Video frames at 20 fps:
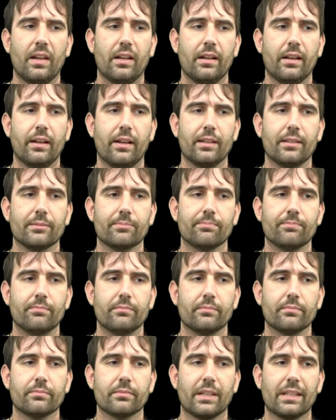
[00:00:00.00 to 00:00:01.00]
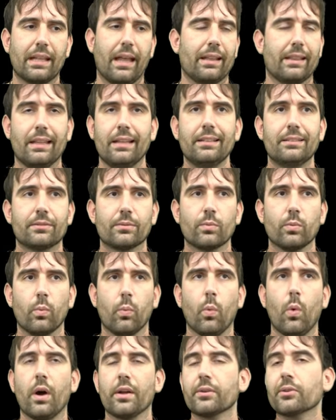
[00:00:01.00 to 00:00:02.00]
uh, at least
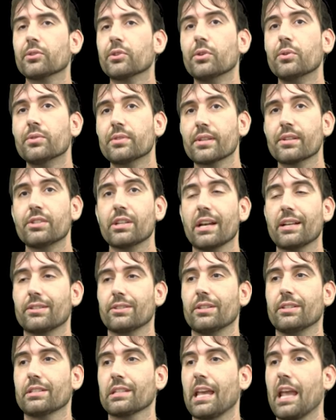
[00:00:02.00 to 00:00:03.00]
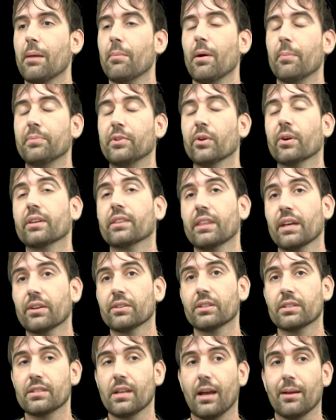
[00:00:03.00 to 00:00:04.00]
one or two suggestions came up during their
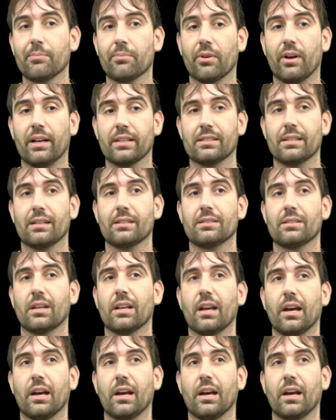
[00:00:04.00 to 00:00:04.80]
design process to